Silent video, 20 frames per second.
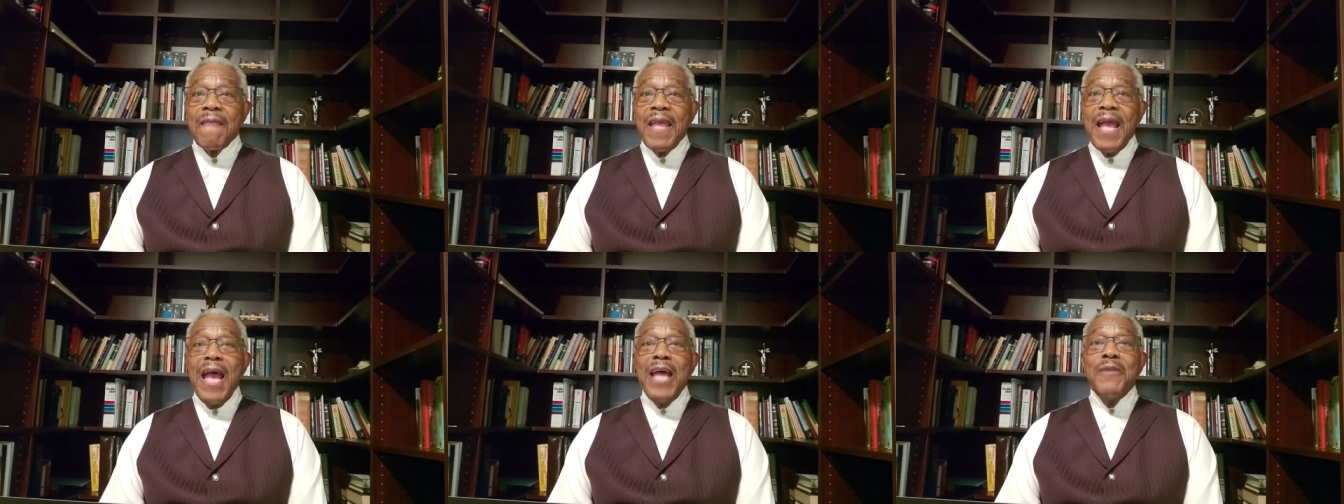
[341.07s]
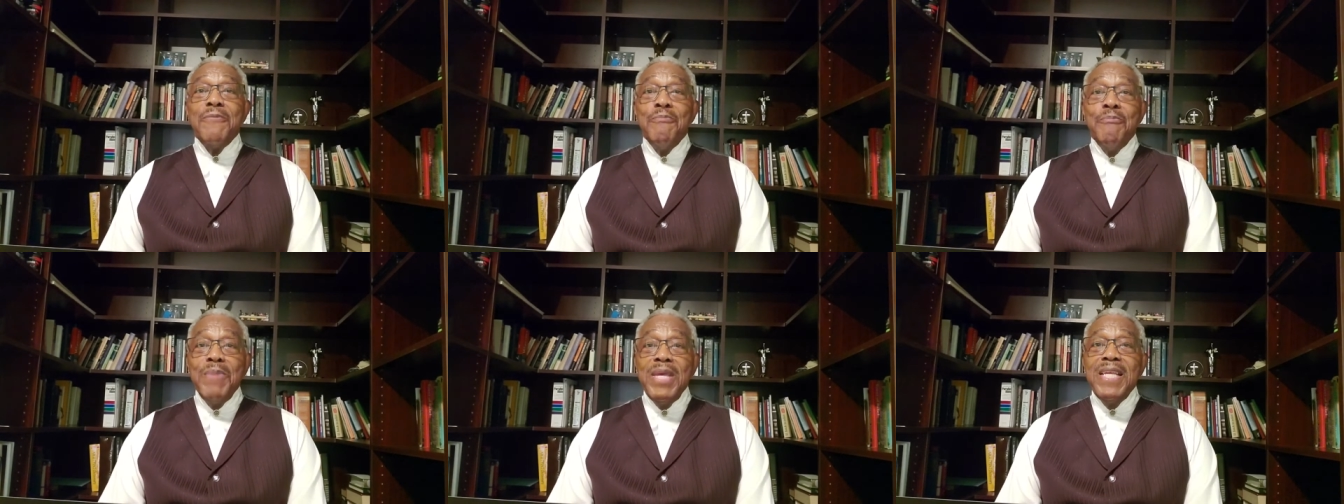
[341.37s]

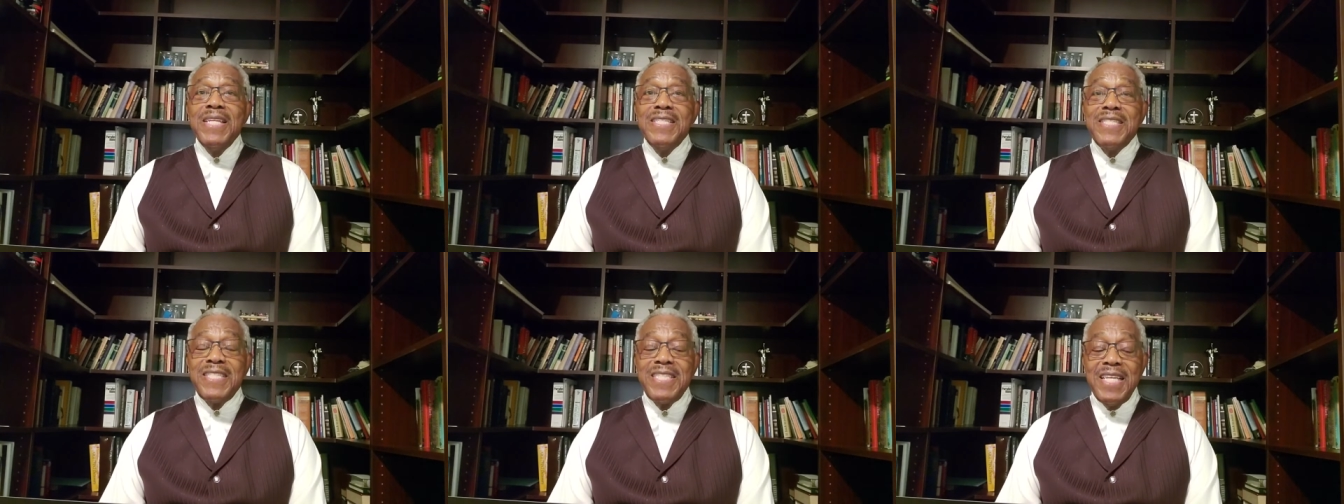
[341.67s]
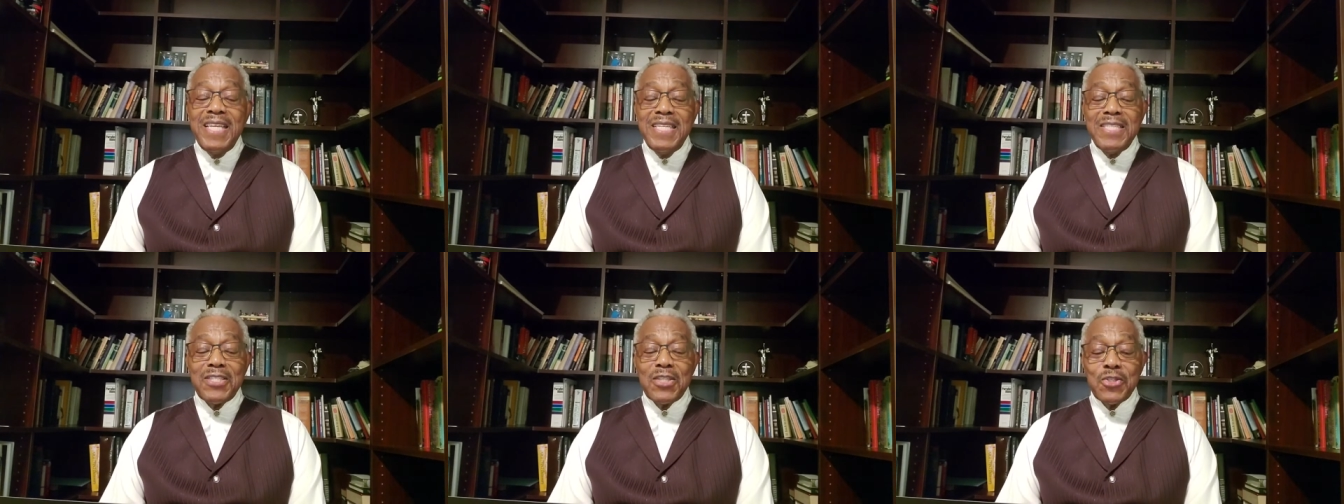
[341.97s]
and meet
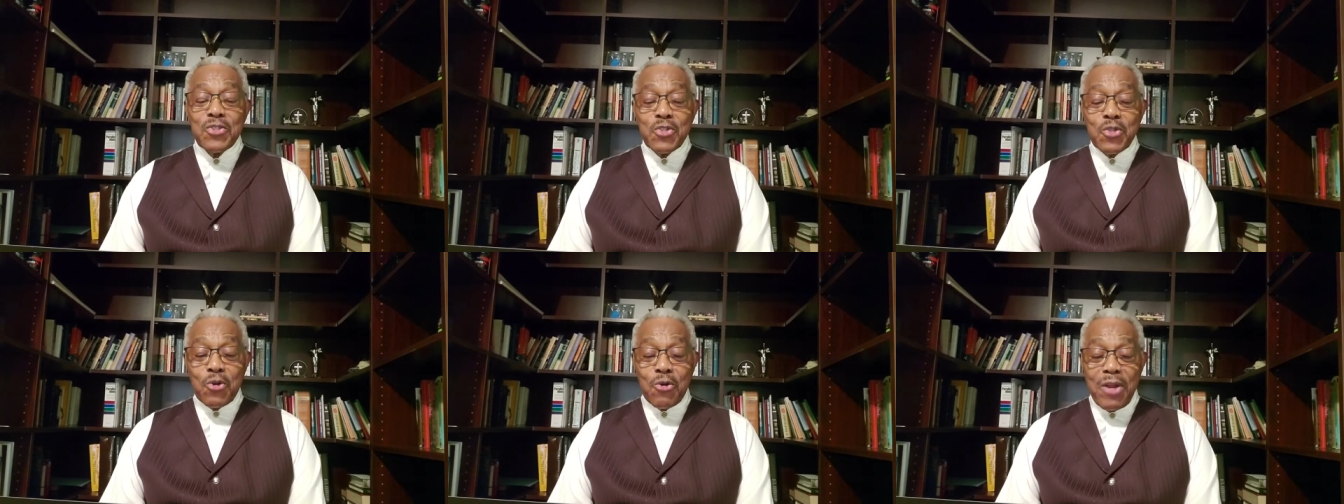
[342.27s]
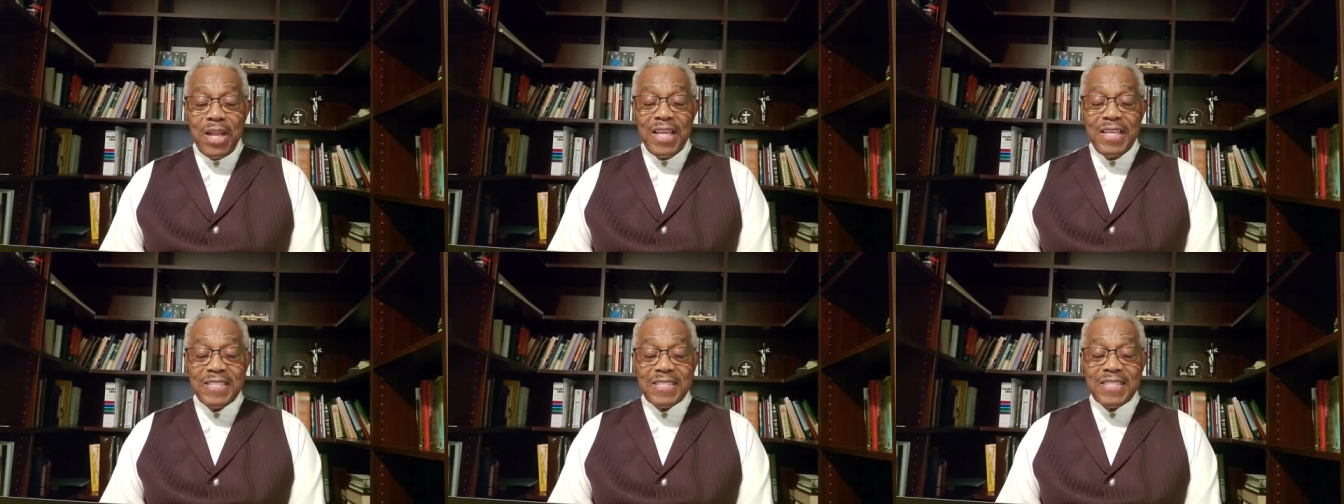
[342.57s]
Jesus
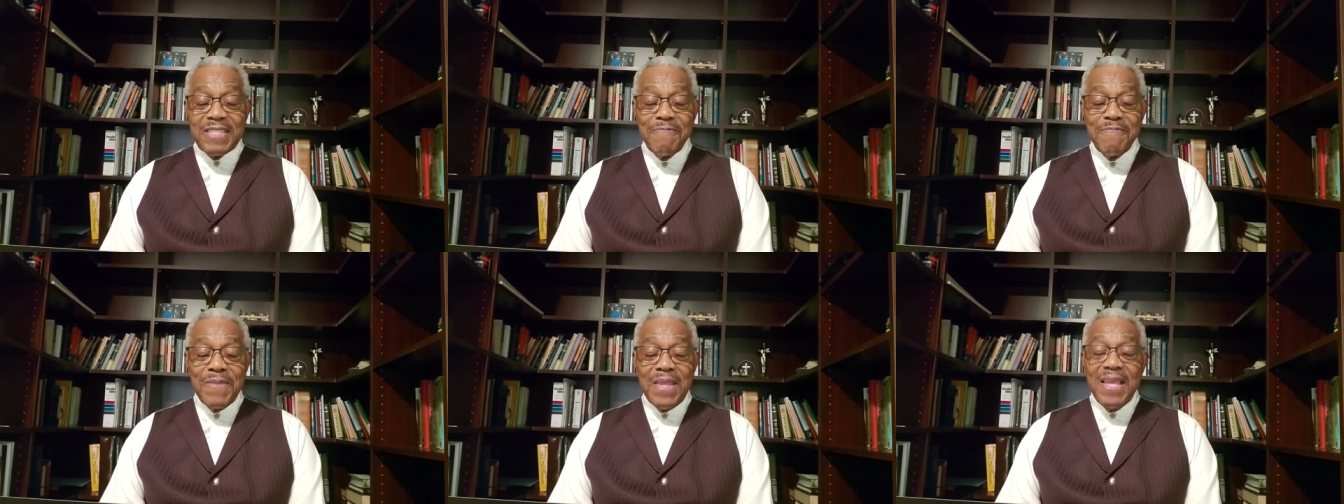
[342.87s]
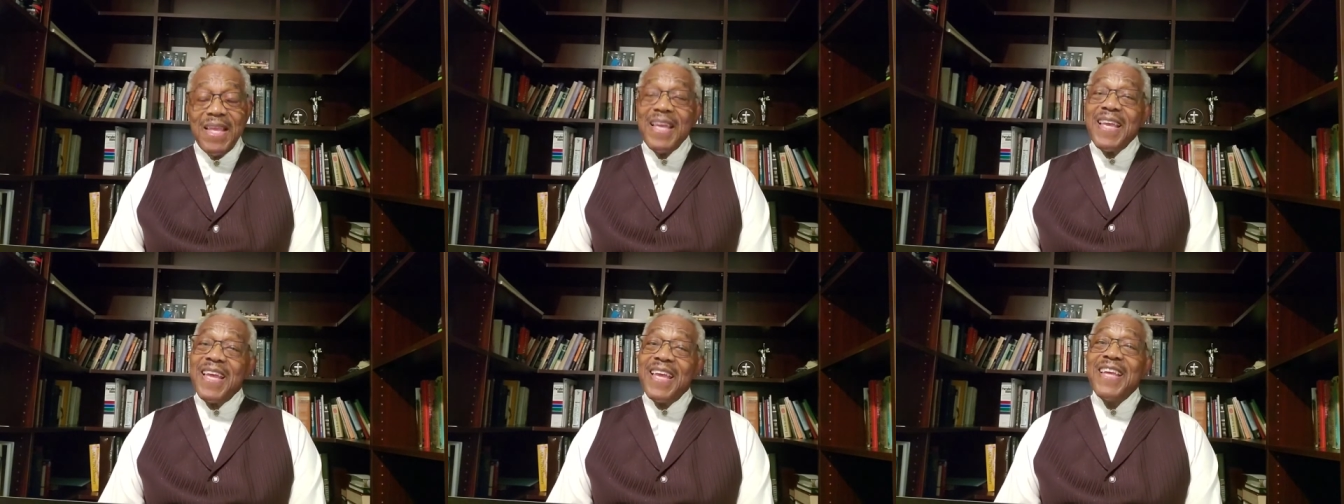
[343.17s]
Christ
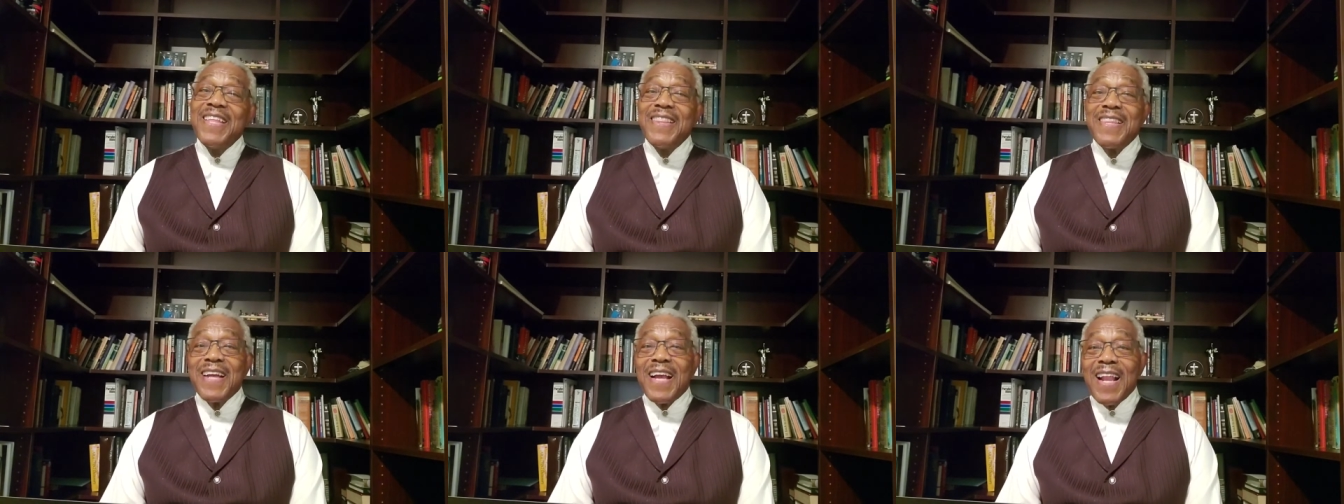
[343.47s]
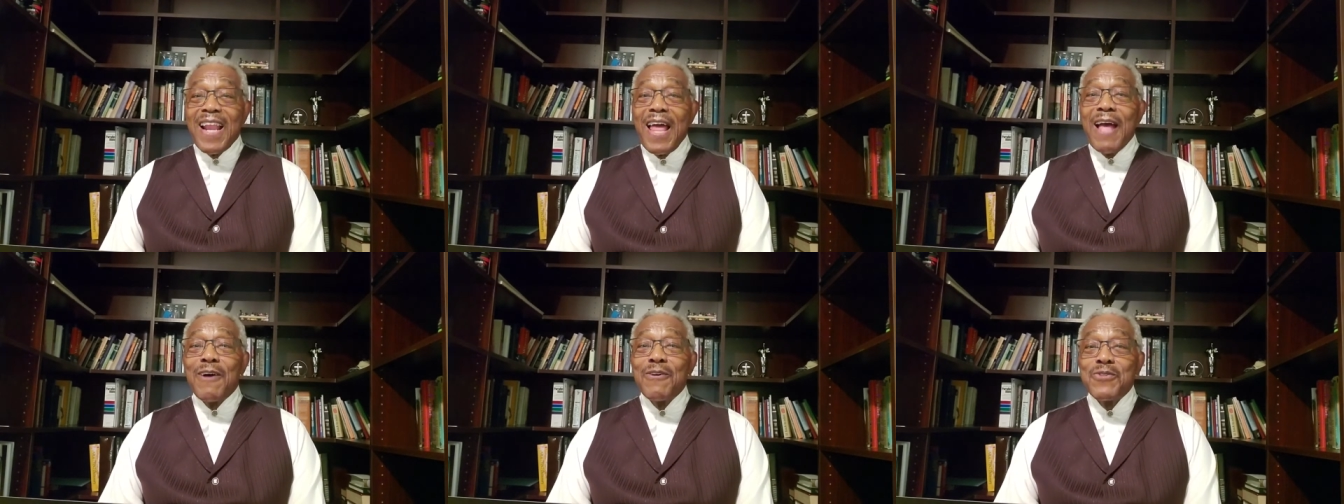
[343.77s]
in the
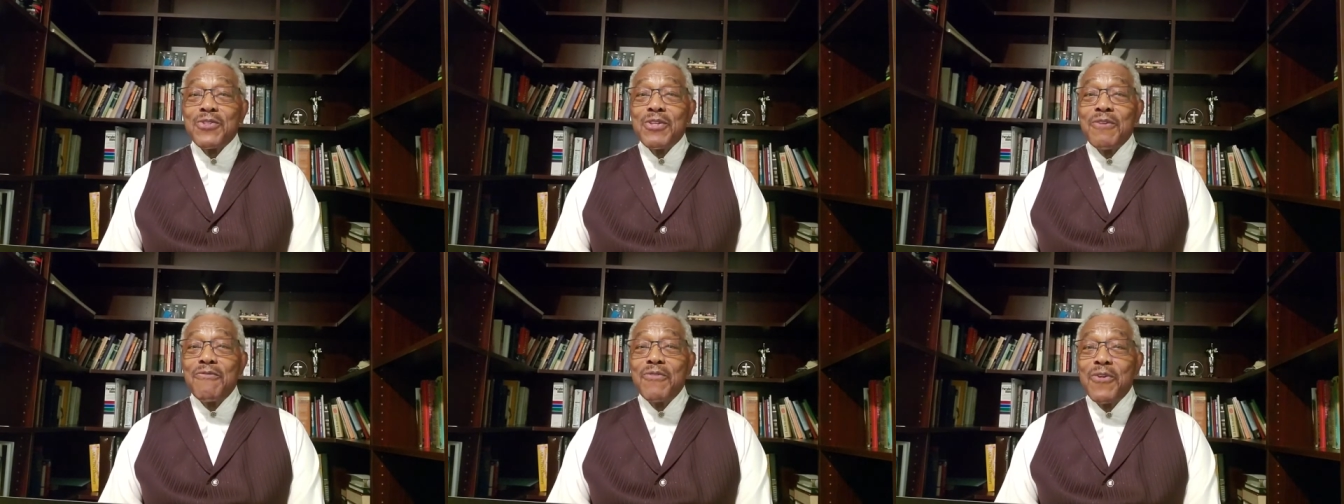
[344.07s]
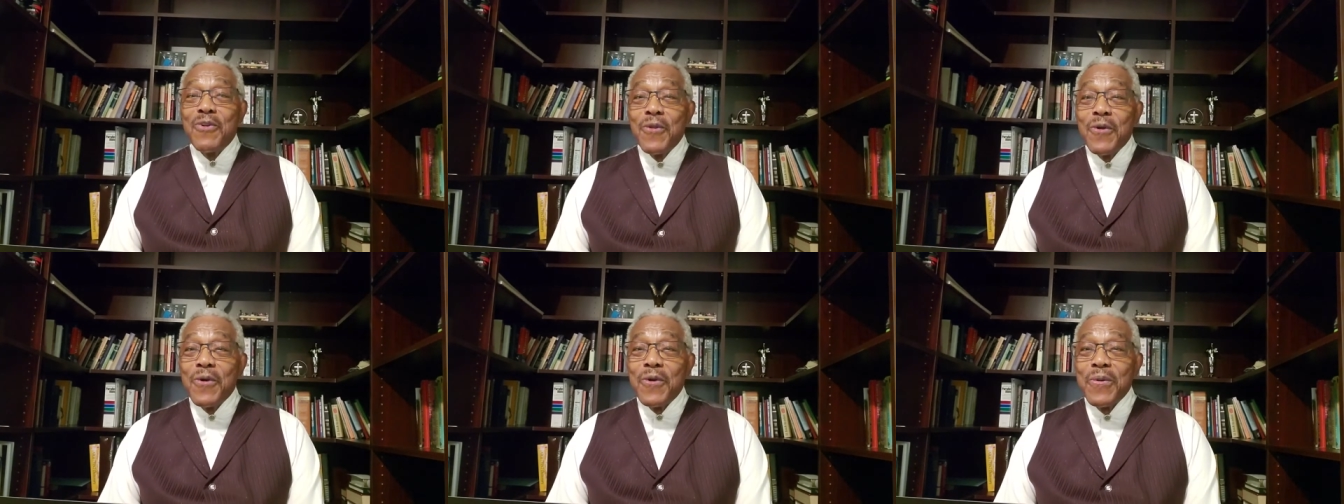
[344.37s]
clouds of
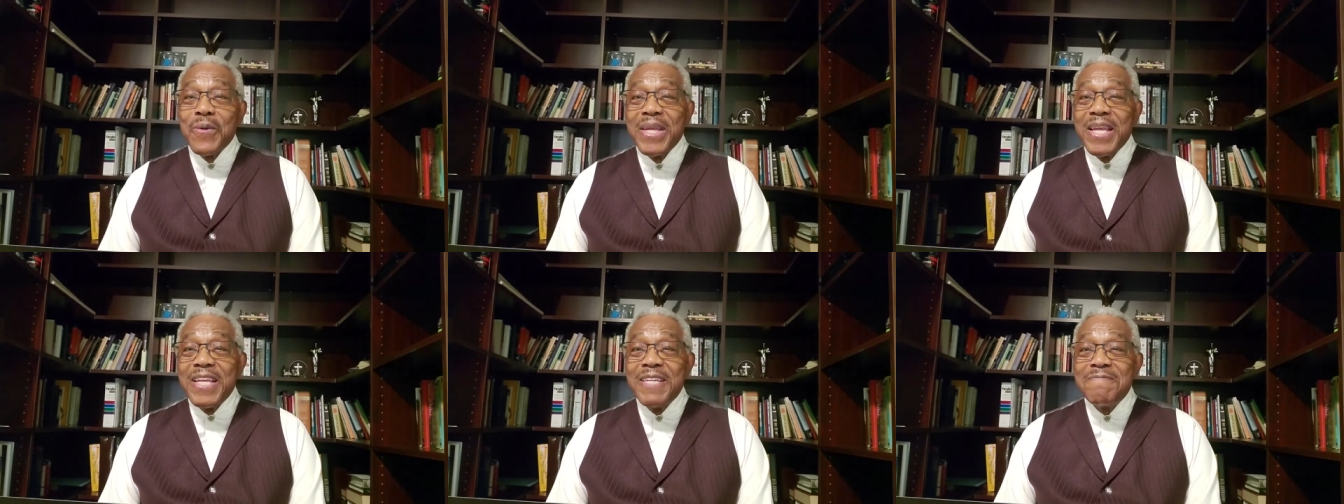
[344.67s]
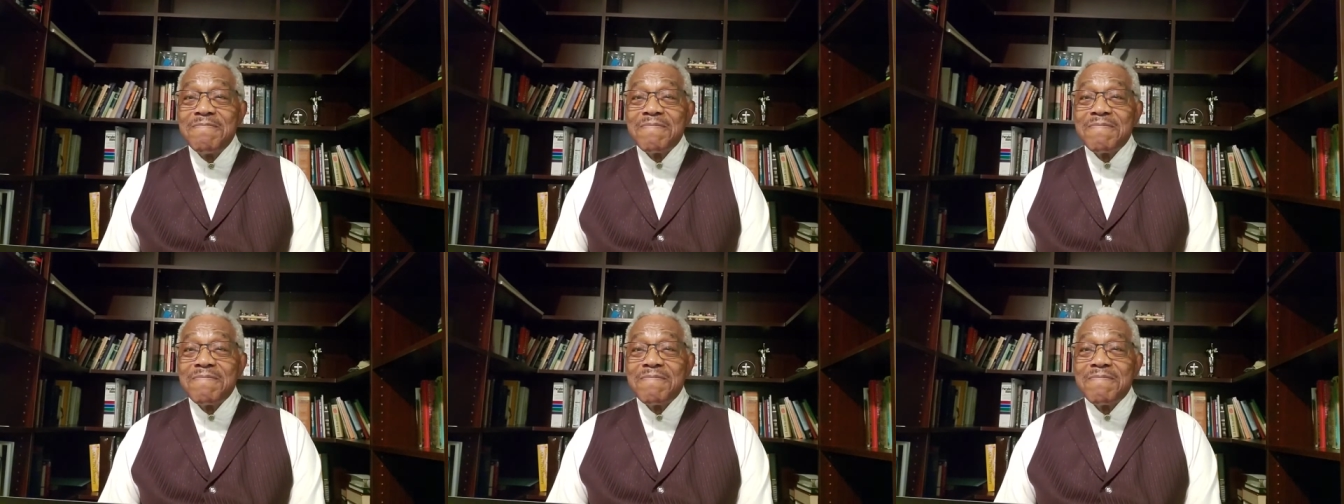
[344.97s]
glory.